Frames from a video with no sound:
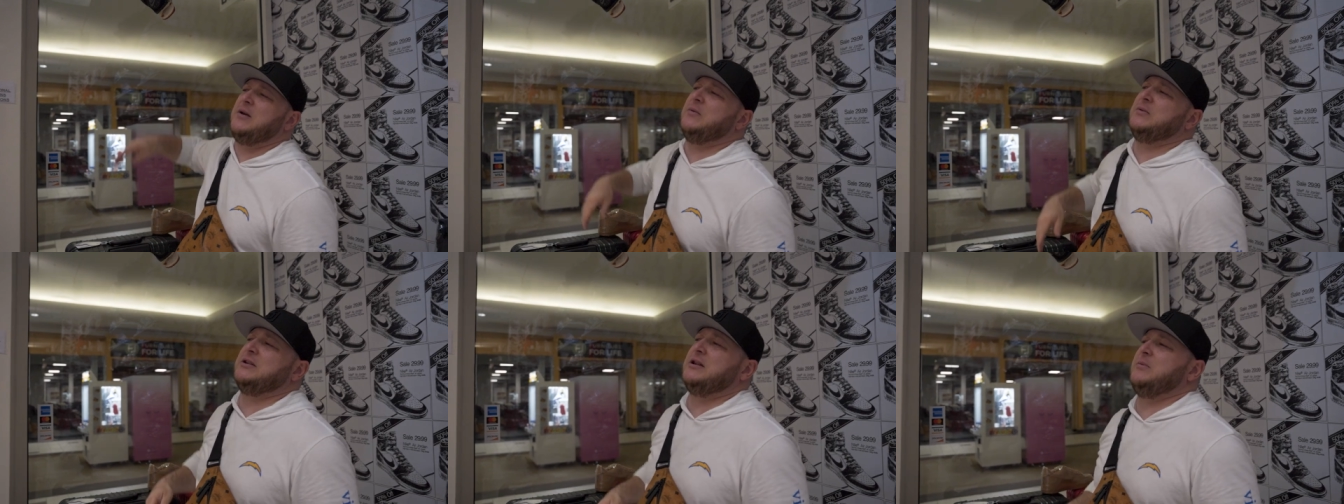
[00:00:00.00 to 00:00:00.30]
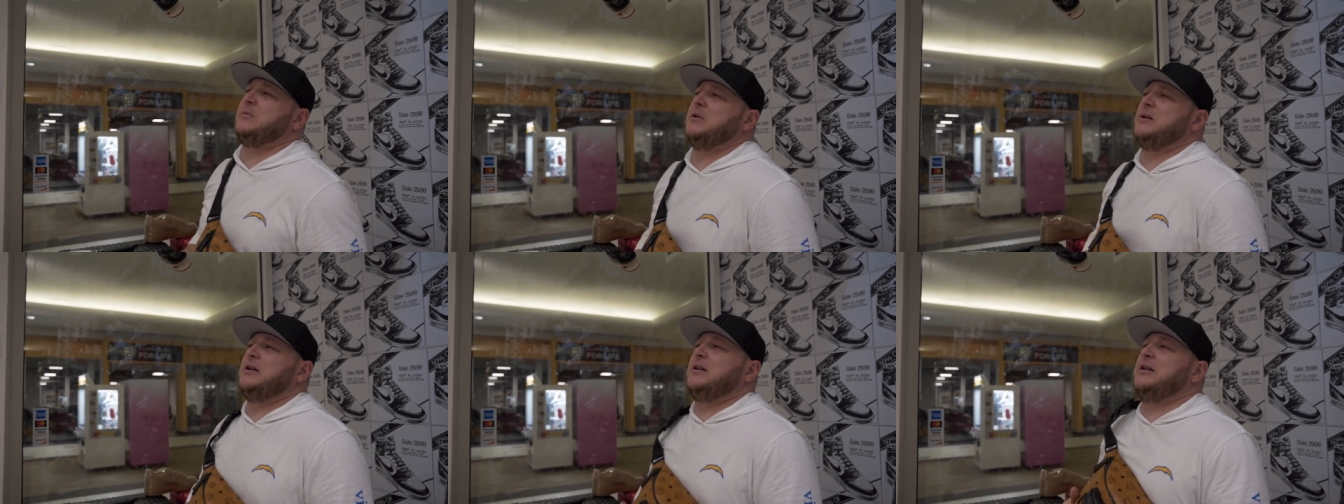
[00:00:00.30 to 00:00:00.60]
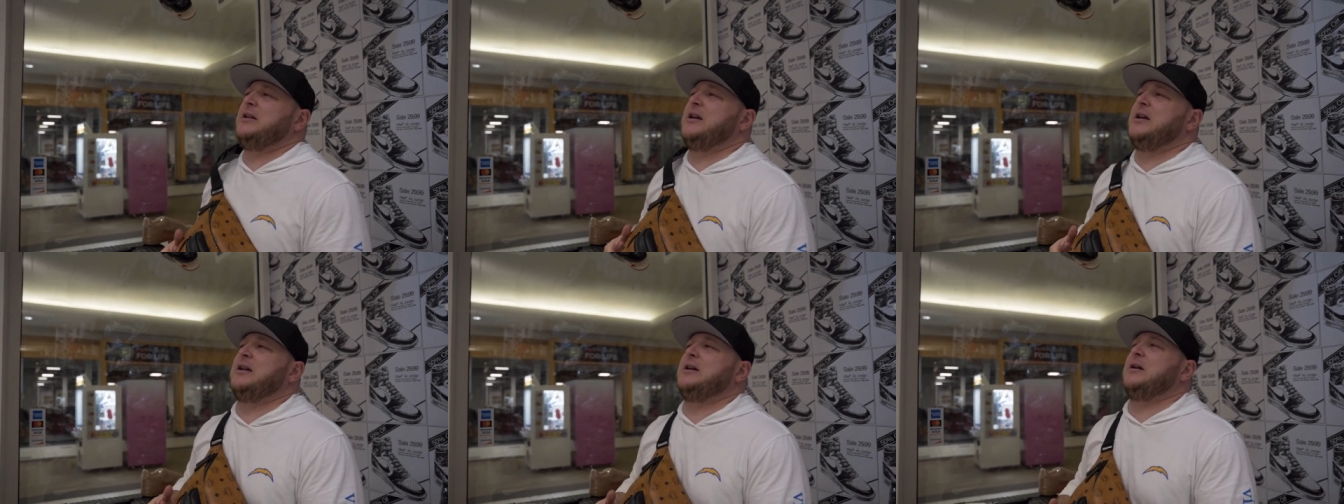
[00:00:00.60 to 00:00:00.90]
I was able to
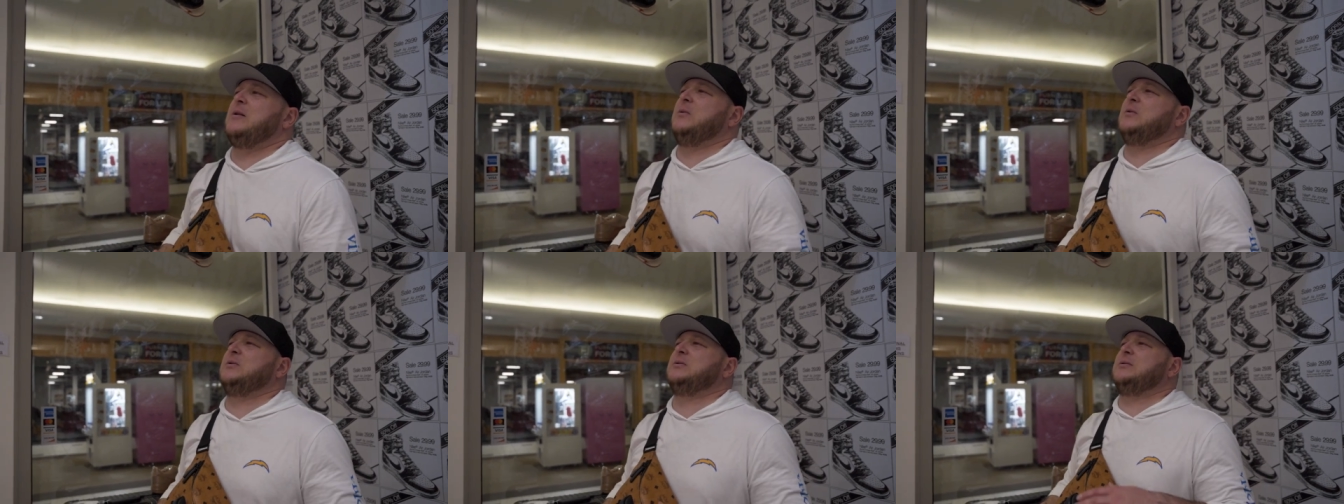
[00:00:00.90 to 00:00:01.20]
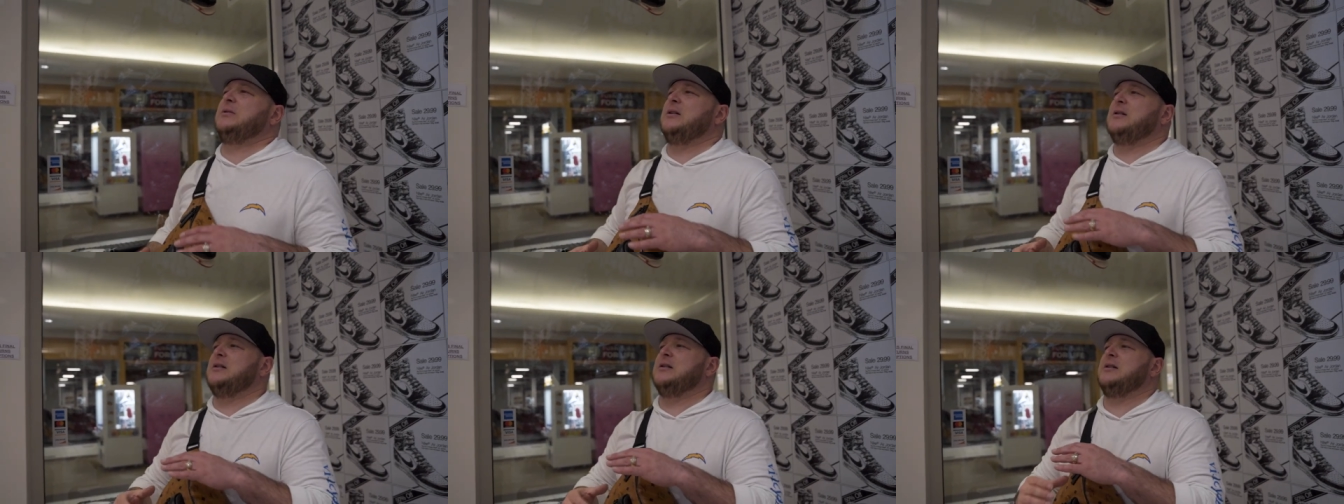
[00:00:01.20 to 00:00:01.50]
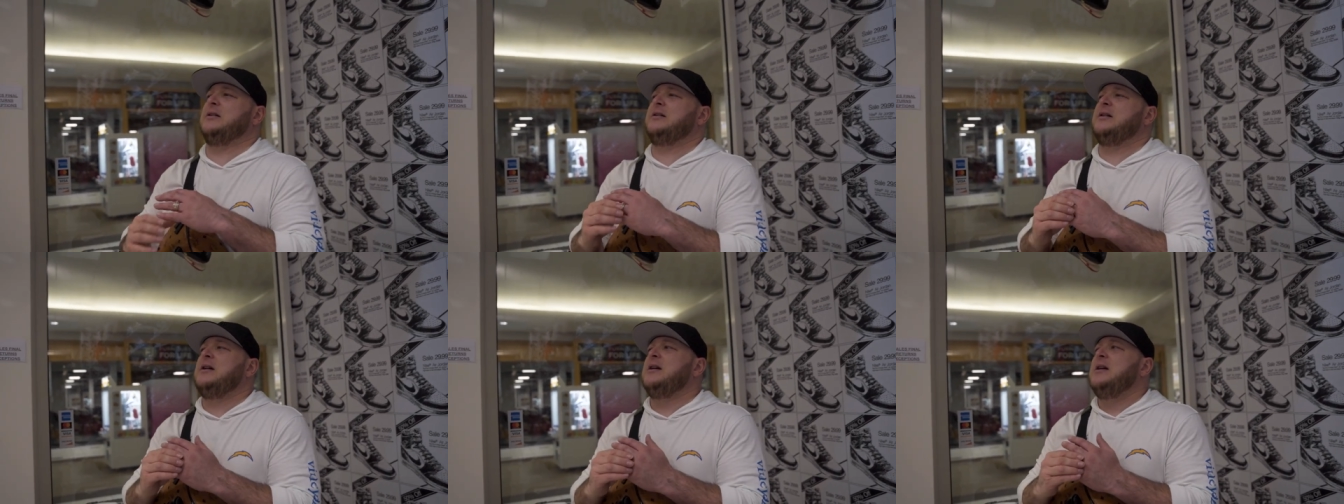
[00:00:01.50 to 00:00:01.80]
like, I was,
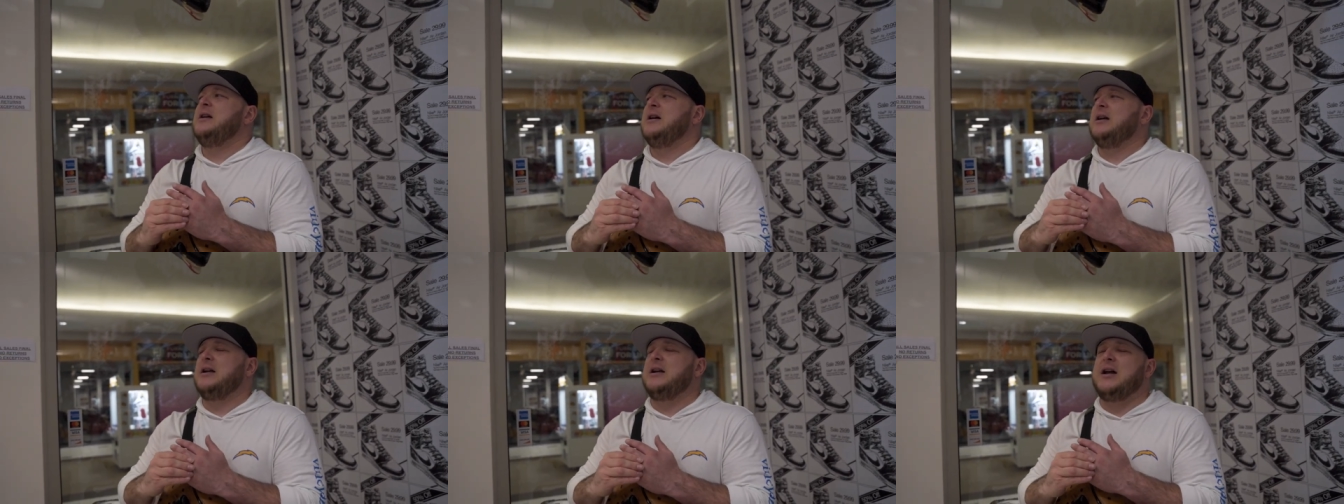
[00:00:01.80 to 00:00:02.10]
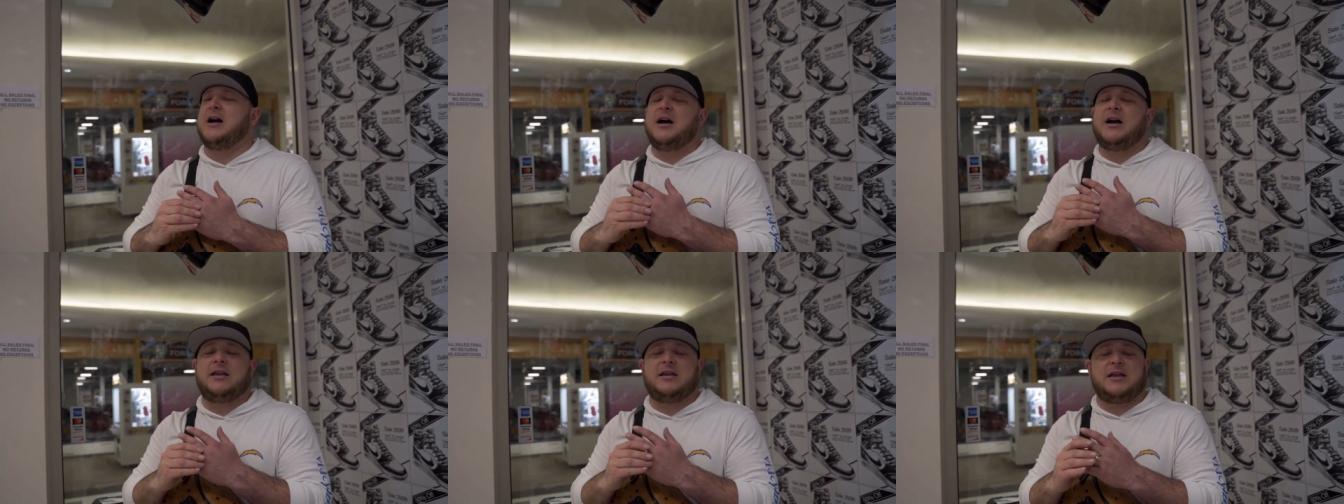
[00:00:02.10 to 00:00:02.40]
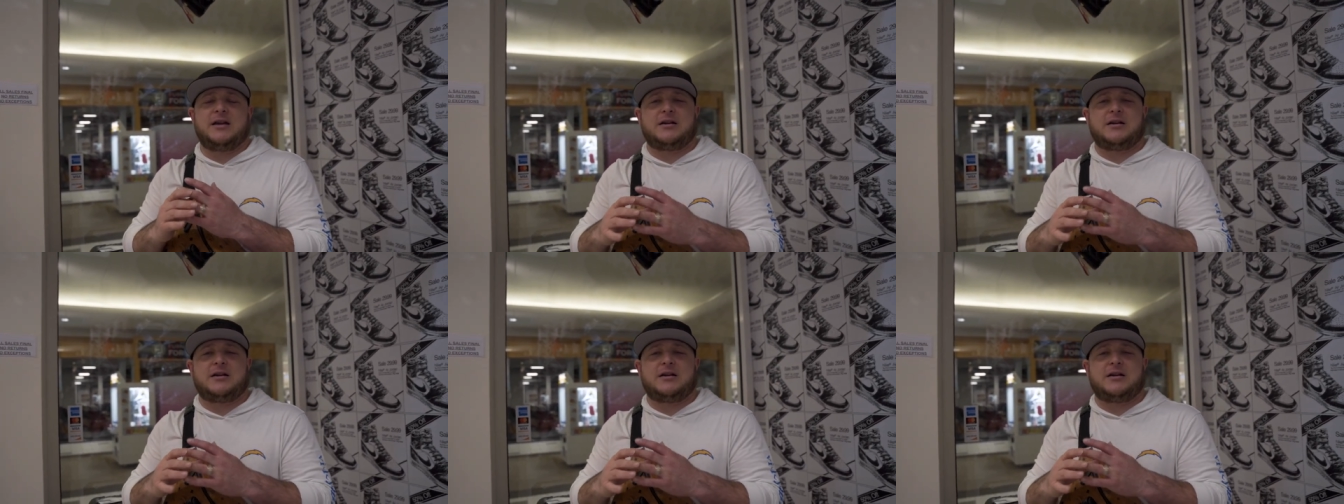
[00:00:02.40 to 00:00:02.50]
uh, got